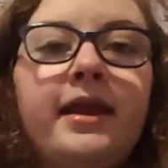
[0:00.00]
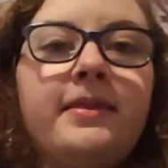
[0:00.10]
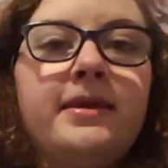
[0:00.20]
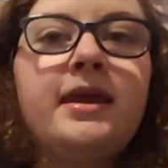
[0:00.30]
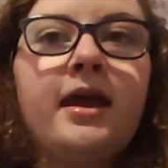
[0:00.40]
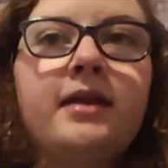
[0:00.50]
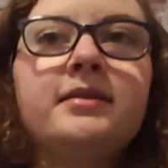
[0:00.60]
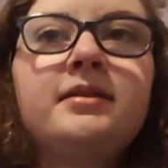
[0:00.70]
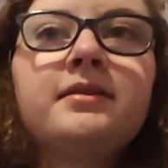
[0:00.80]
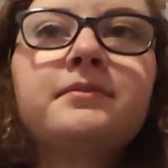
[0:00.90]
in the
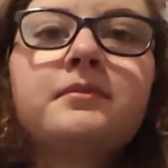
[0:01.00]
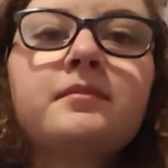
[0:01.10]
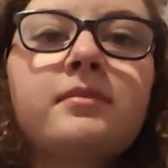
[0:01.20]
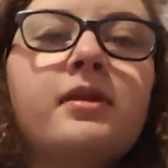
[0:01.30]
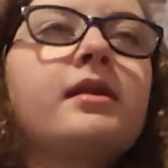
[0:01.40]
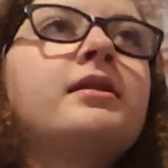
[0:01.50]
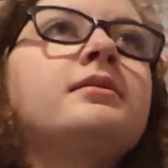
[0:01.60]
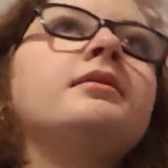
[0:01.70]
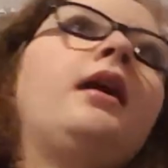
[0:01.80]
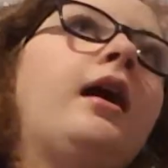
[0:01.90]
end,
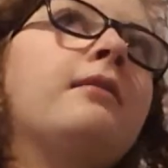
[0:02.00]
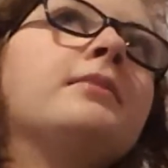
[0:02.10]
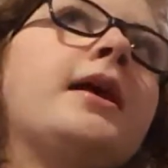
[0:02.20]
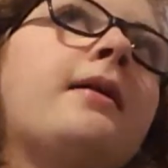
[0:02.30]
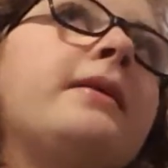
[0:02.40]
like